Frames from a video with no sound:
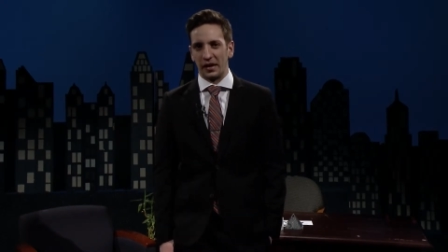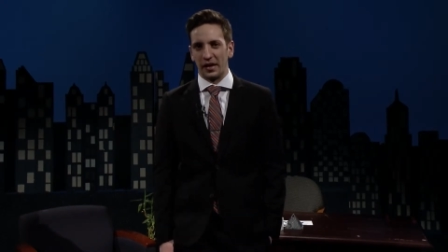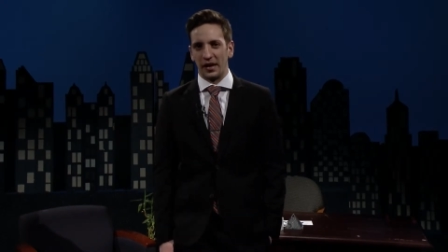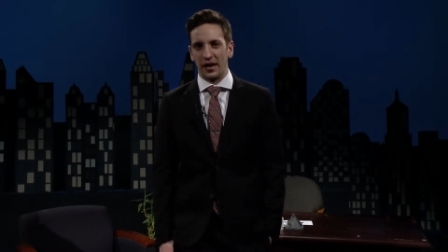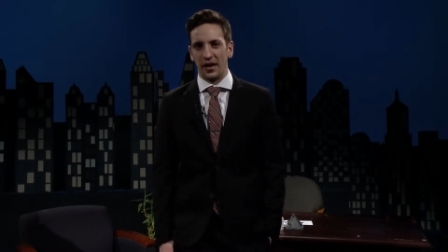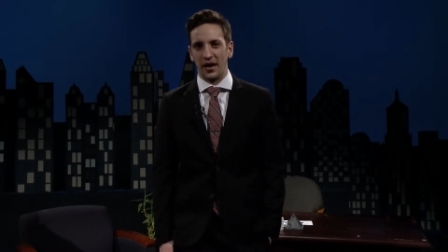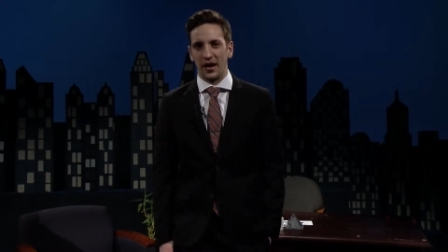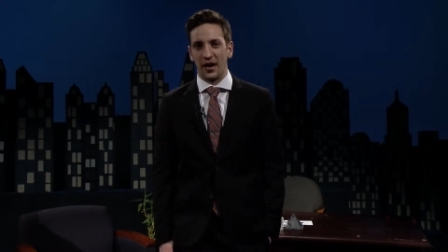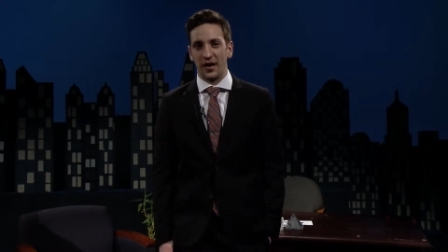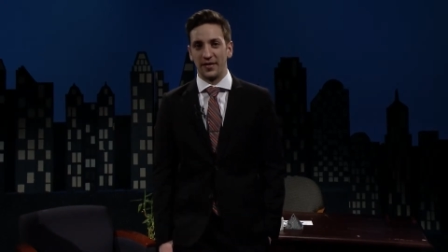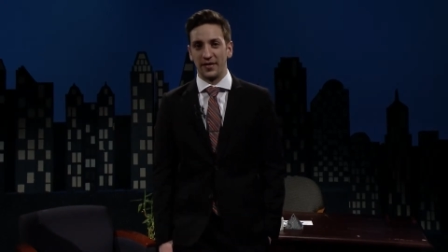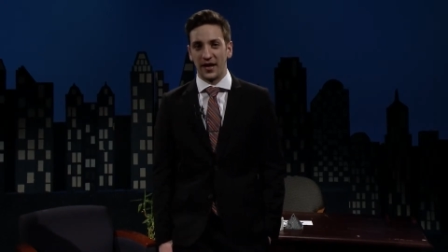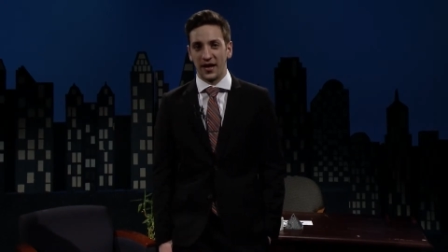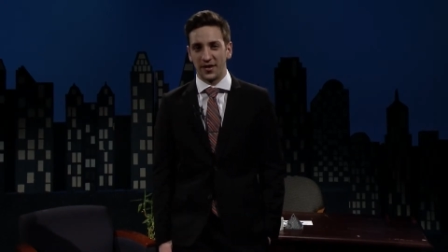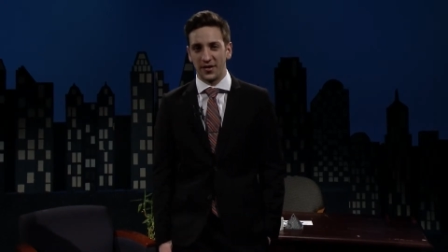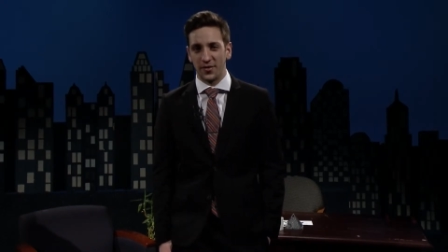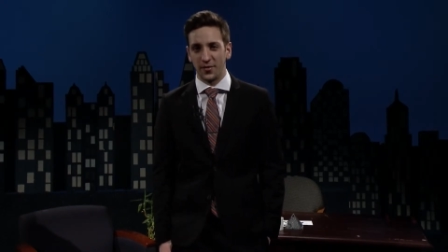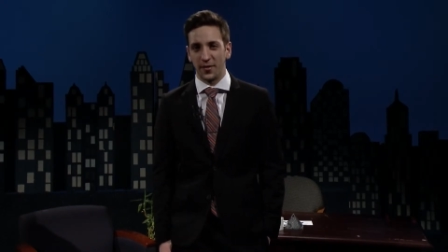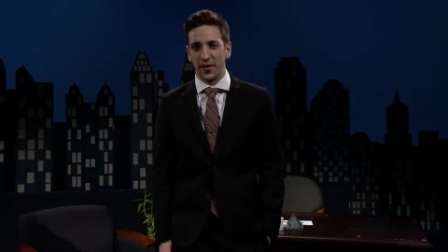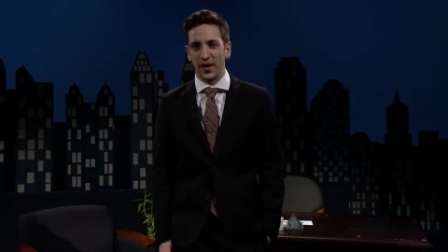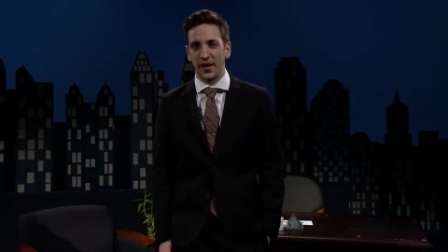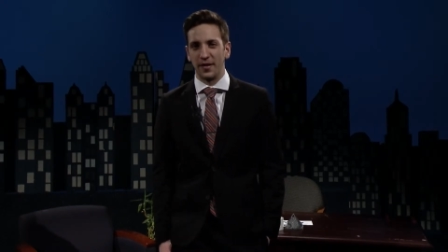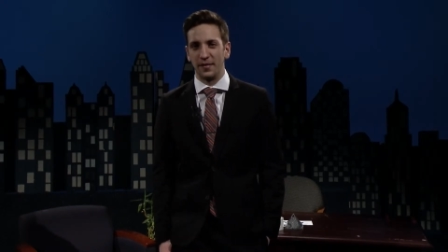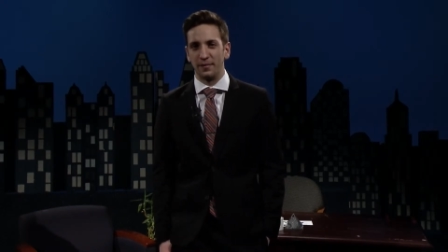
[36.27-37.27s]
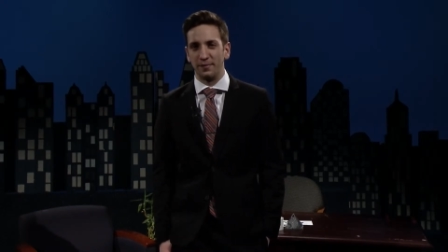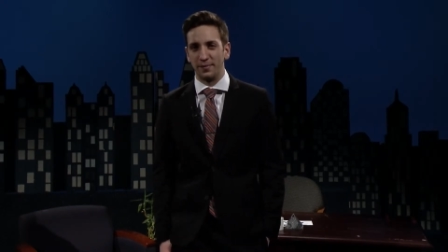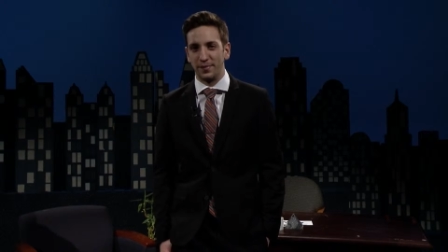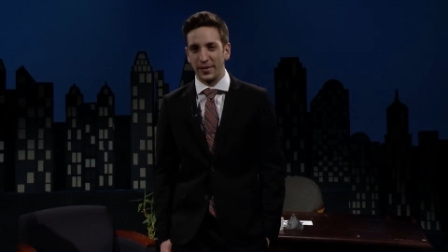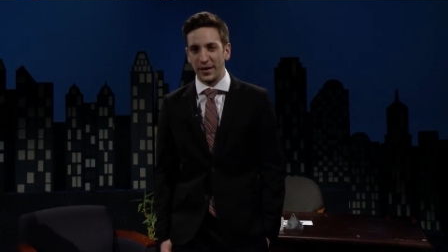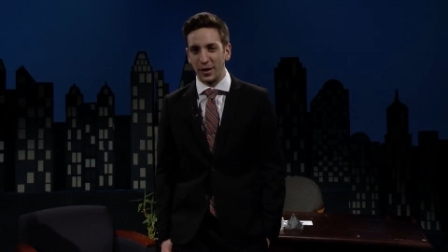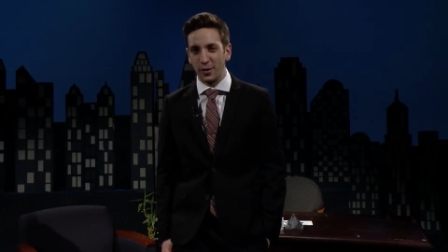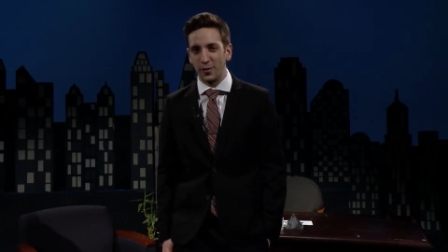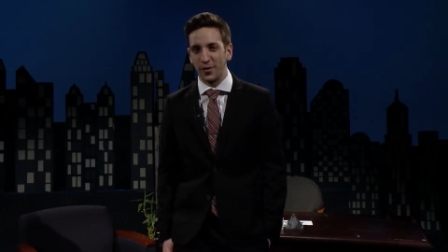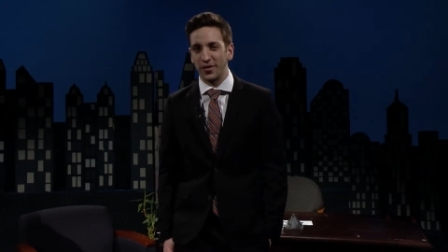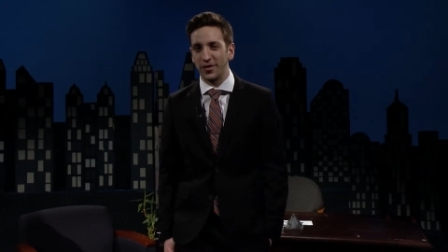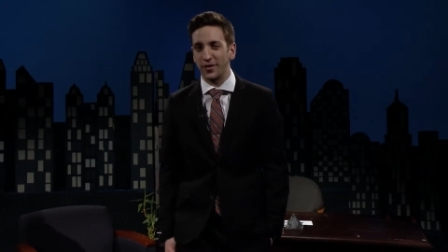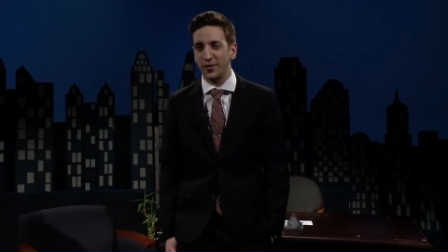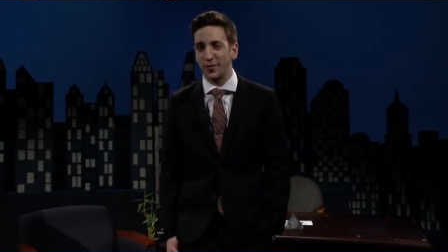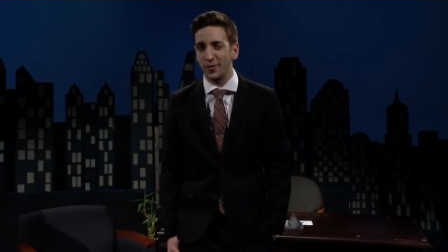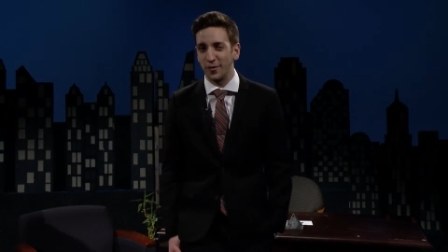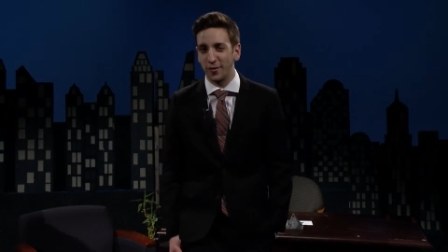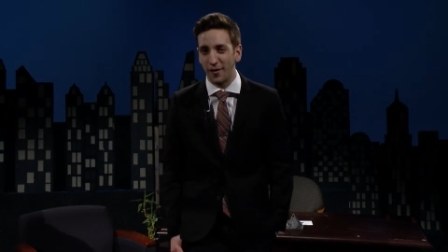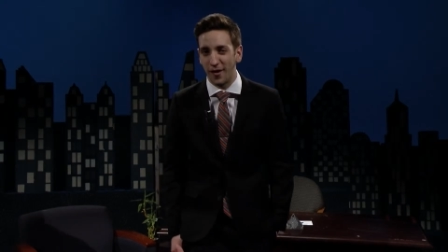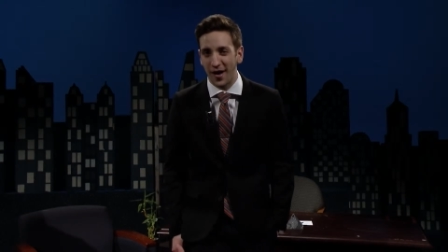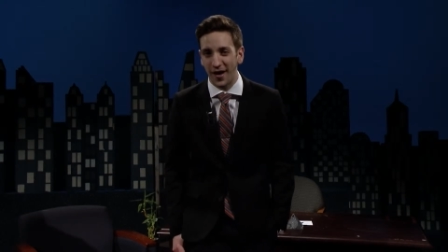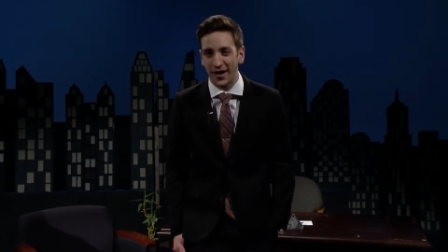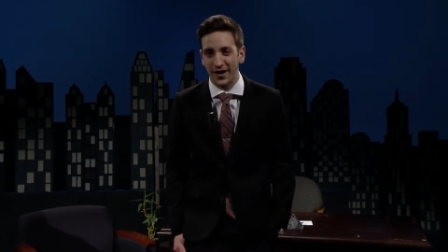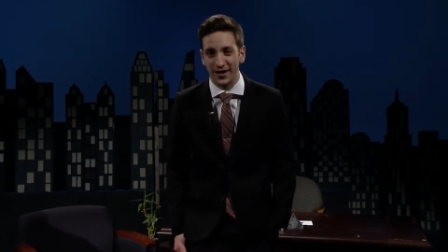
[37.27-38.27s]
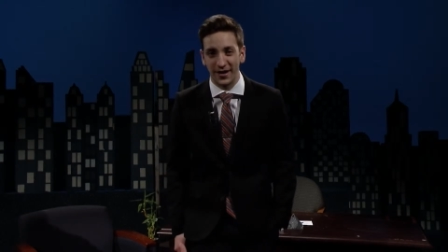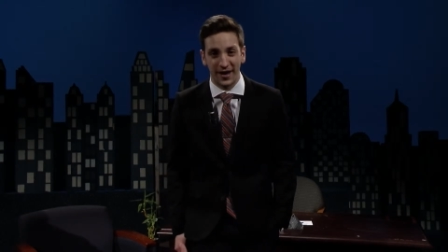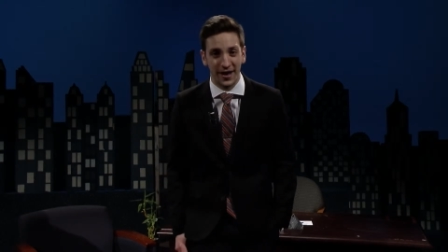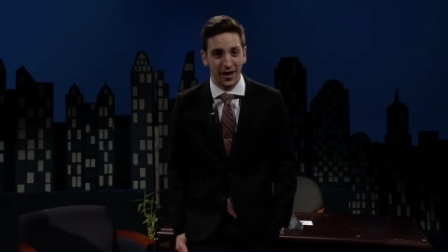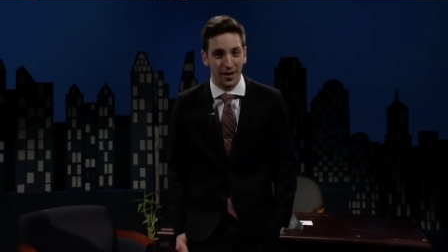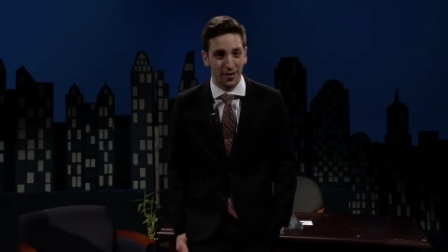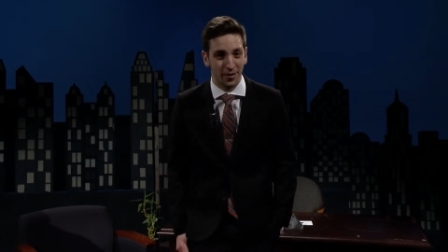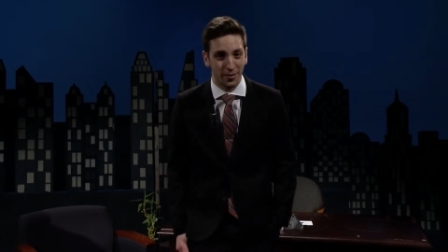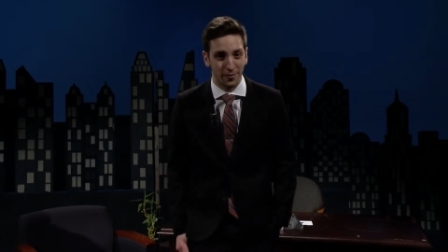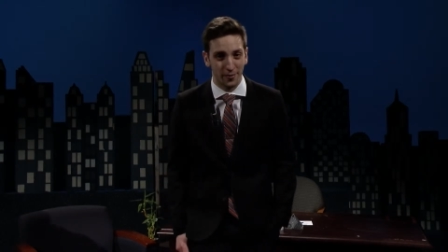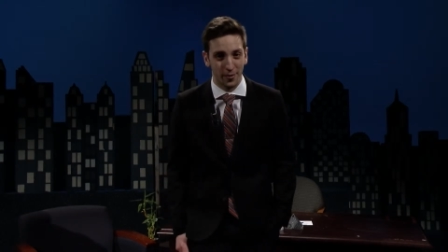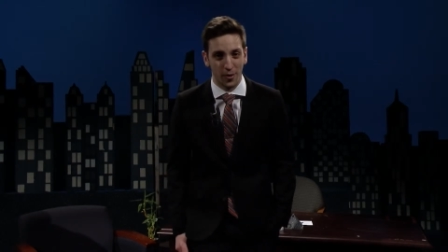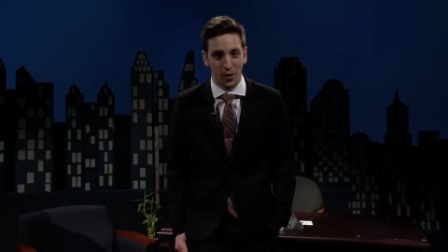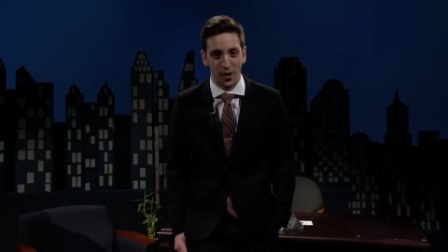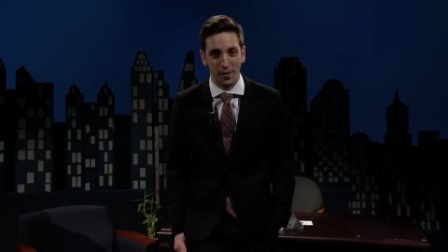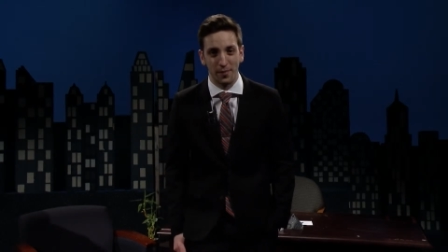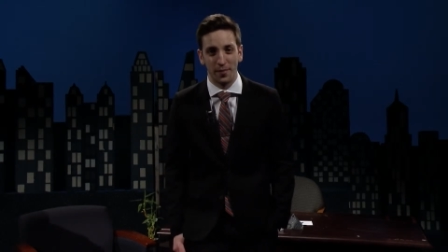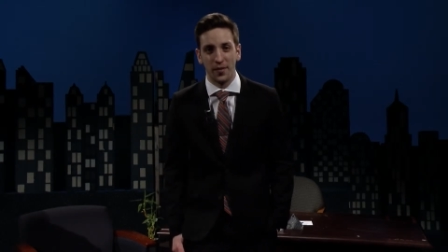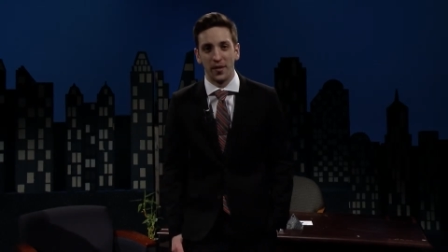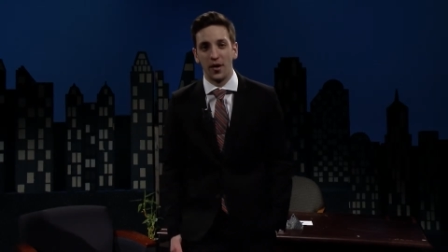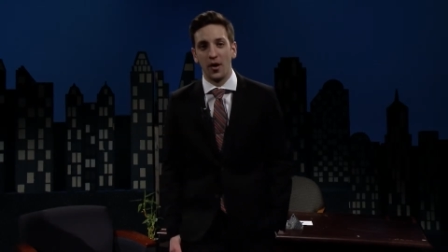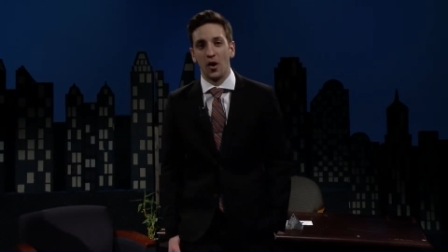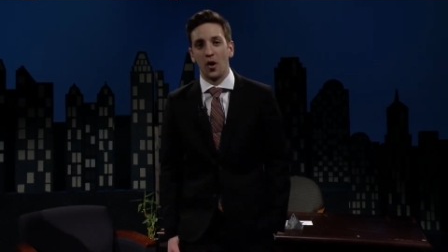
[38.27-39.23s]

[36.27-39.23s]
Uh, that's right, beer with crocodile throw up,